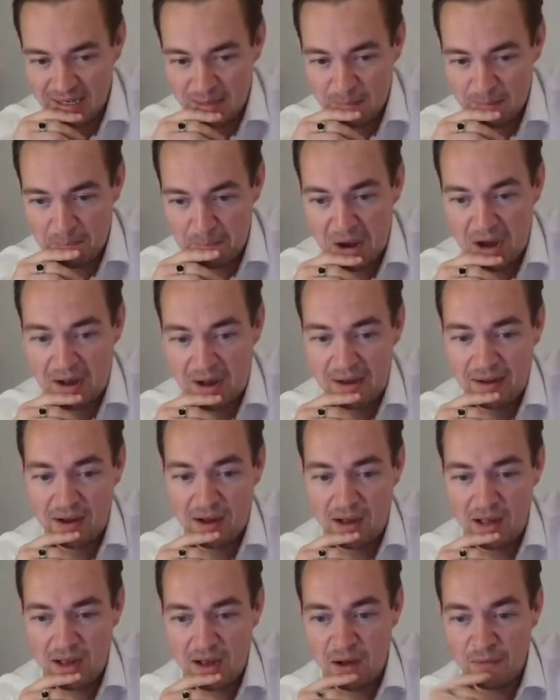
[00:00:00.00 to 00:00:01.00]
But
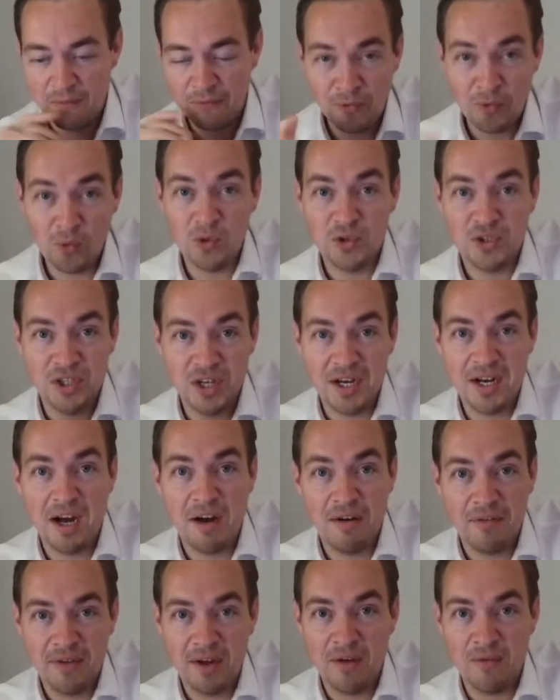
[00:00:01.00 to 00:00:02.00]
I'm fortunate enough
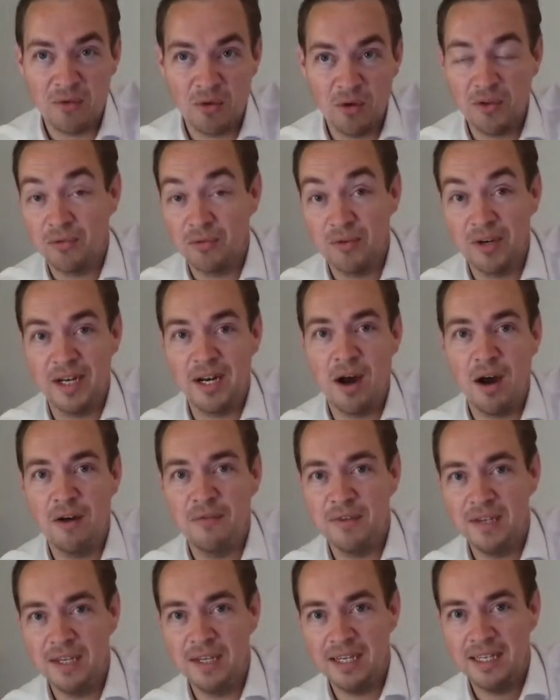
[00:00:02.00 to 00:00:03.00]
that I've got 3.5
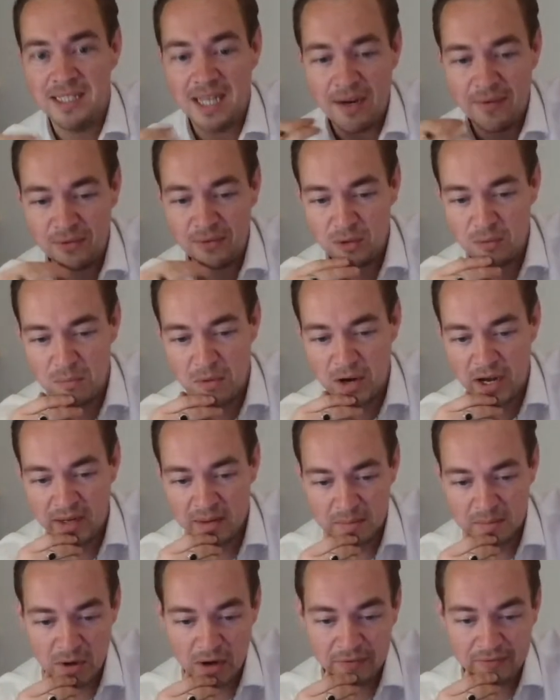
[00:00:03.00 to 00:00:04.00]
years left on
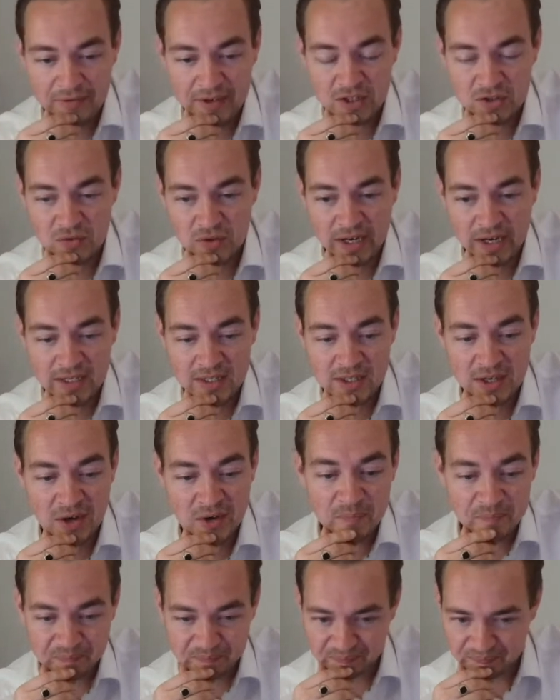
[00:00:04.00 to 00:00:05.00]
my fixed rate. So
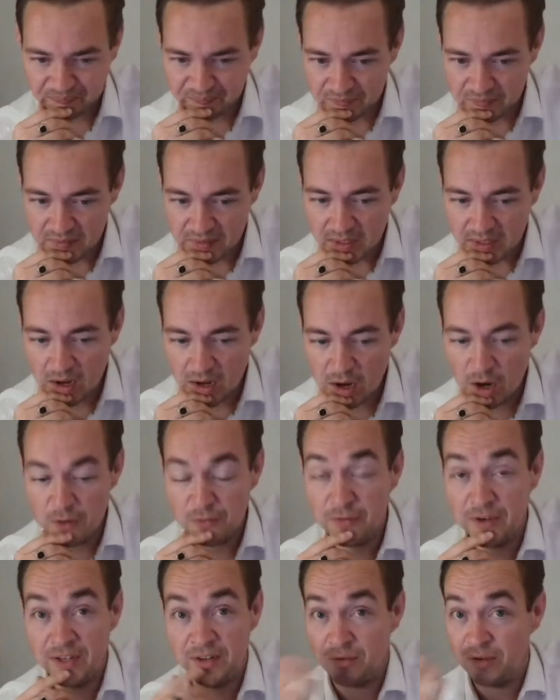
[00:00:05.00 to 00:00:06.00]
hopefully
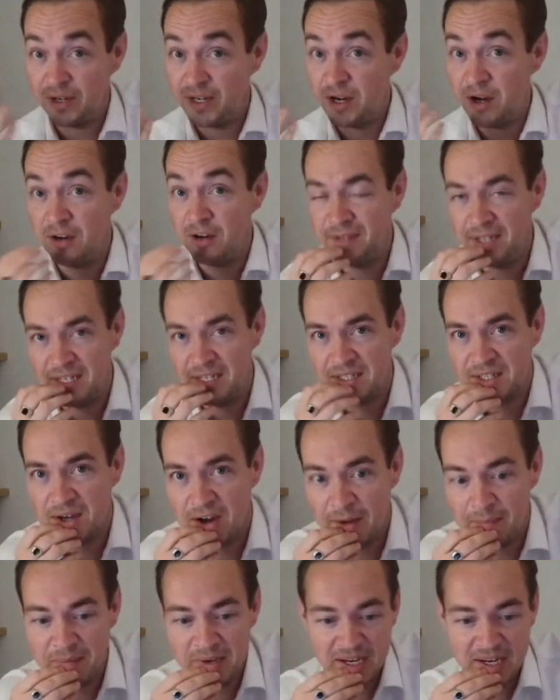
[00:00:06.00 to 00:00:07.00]
in 3.5 years'
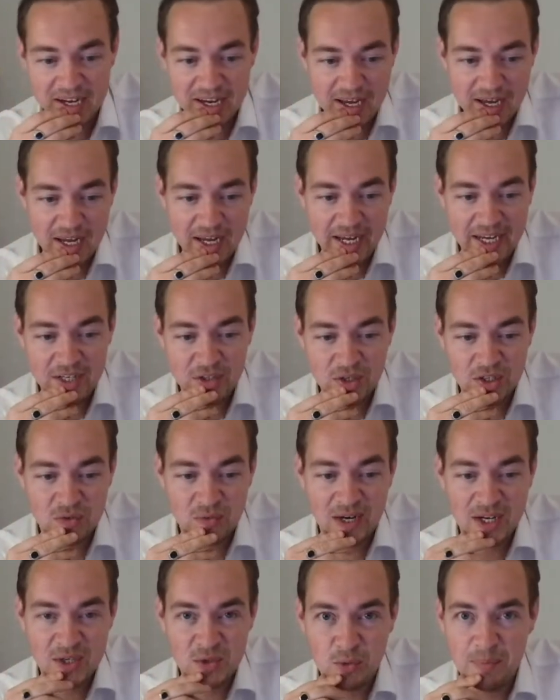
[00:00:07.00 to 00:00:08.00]
time, interest
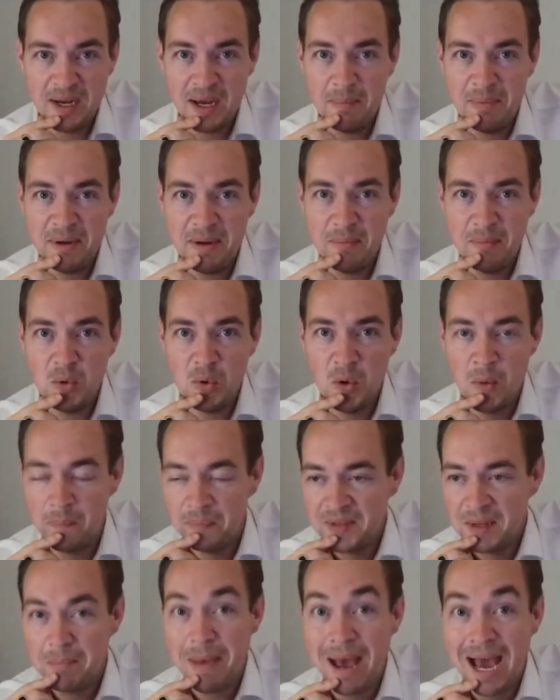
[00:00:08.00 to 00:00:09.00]
rates will be a bit more
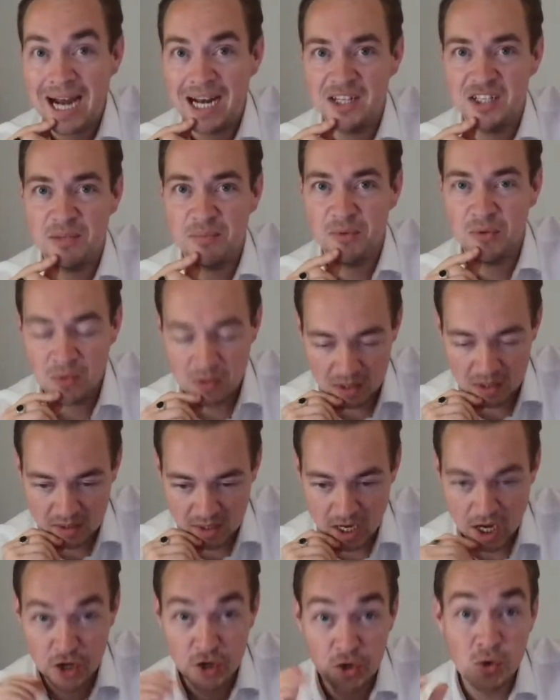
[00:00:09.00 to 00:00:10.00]
palatable,
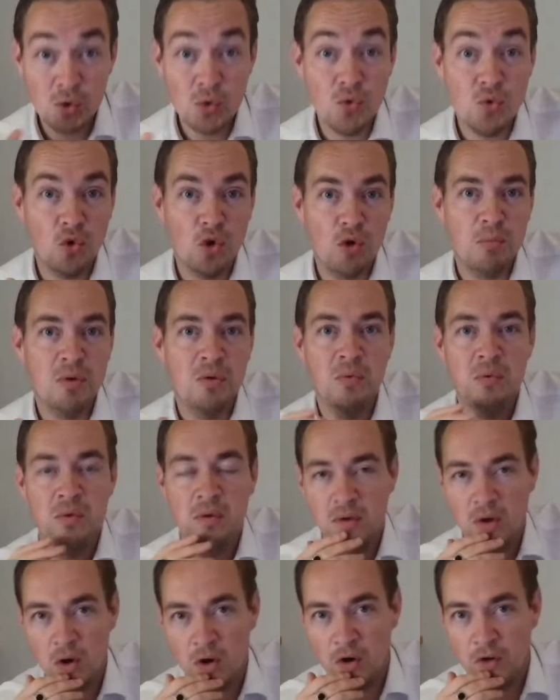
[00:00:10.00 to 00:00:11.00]
a new normal
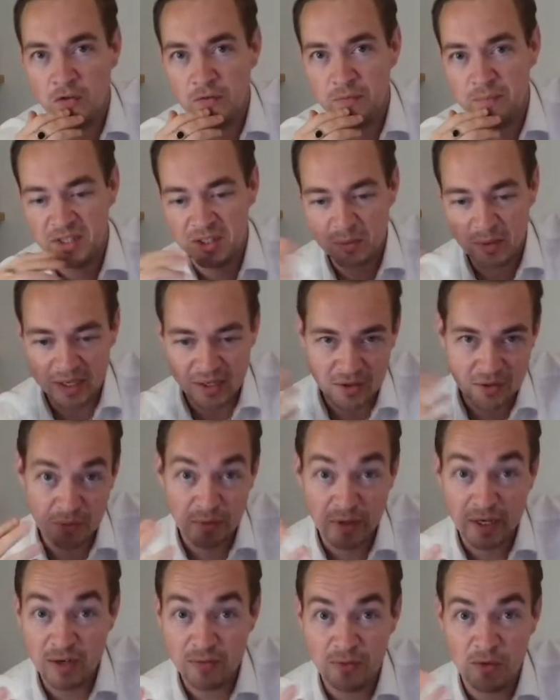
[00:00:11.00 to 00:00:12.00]
of between 3
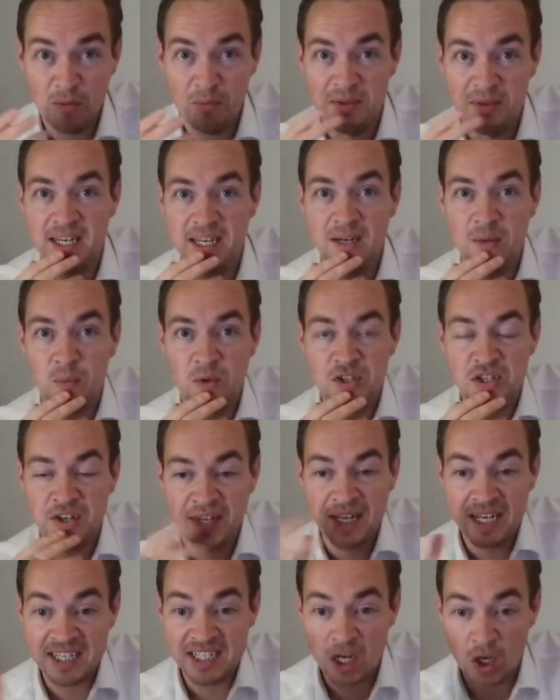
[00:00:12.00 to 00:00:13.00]
and 4%, which I think
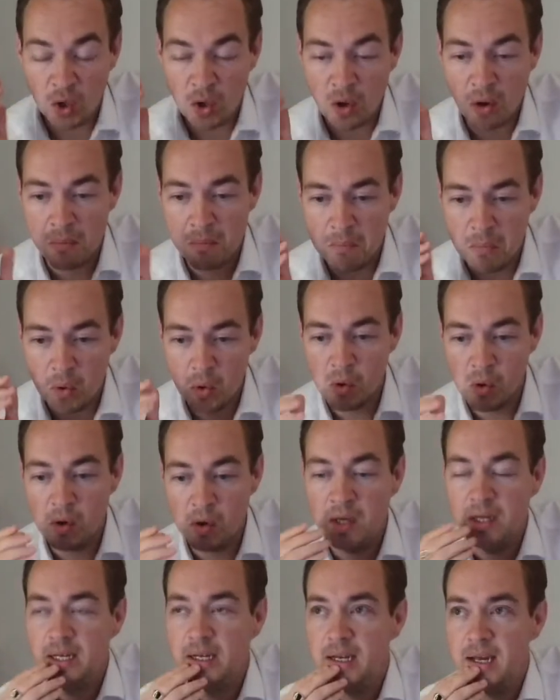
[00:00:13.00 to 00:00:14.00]
is a lot more
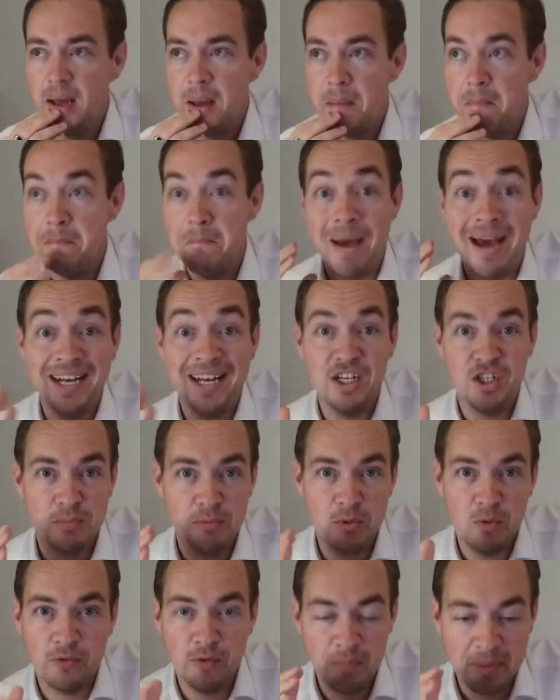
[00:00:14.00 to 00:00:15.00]
manageable
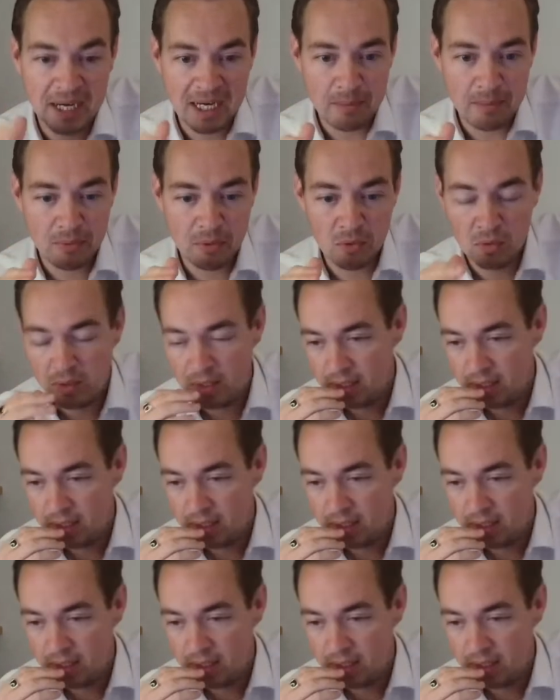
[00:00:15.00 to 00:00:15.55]
for people.